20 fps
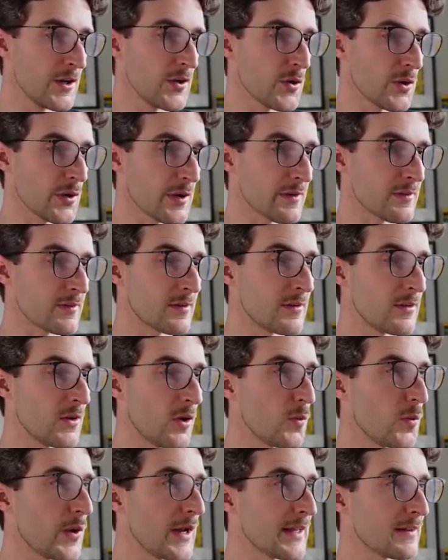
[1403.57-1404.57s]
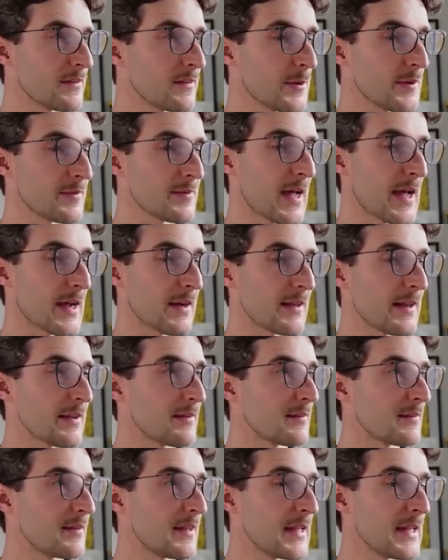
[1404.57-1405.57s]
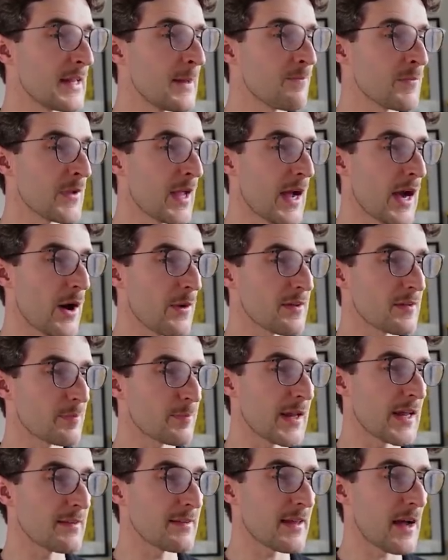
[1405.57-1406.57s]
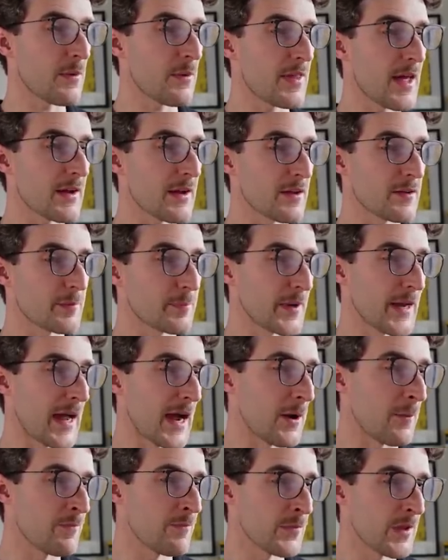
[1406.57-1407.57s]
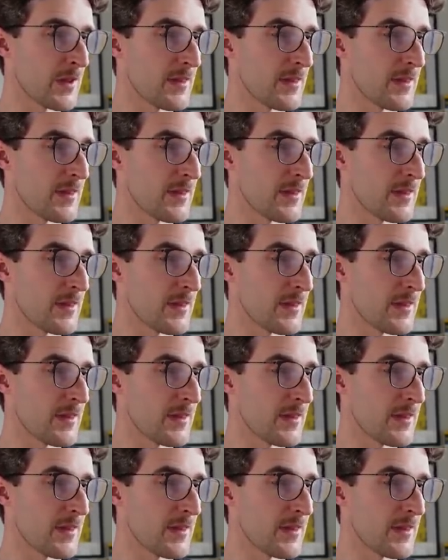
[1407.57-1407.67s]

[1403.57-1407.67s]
Jorgenson not willing to attack. Let's see how this plays out. There goes Bernal.